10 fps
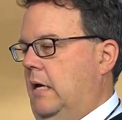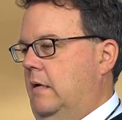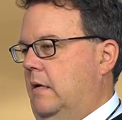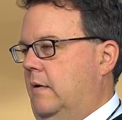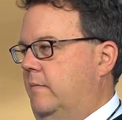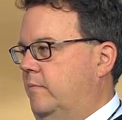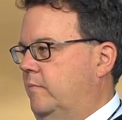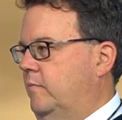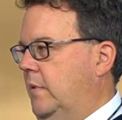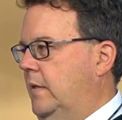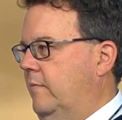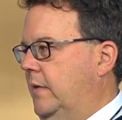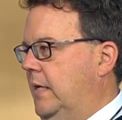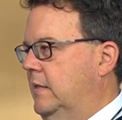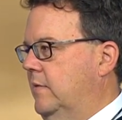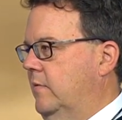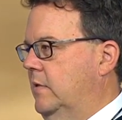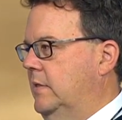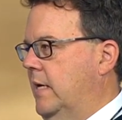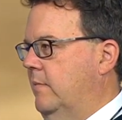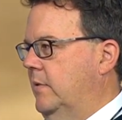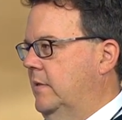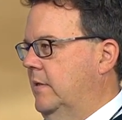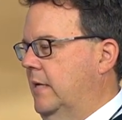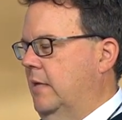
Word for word: And um, and have the kids have a good time with that.